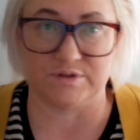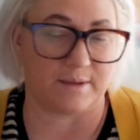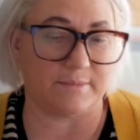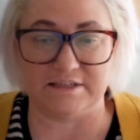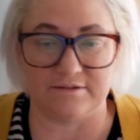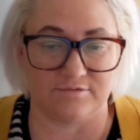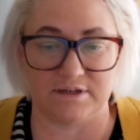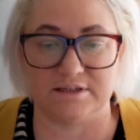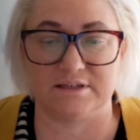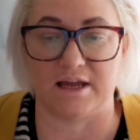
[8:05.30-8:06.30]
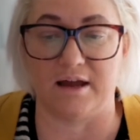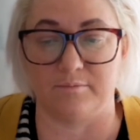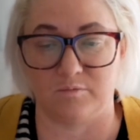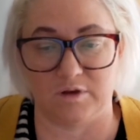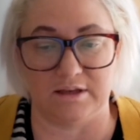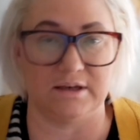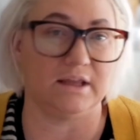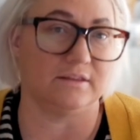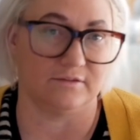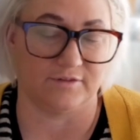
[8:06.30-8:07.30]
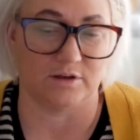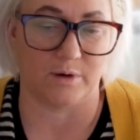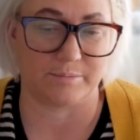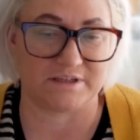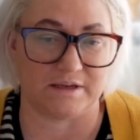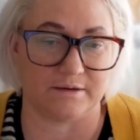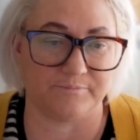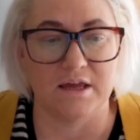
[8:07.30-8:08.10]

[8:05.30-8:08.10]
something different in the follow-ups here.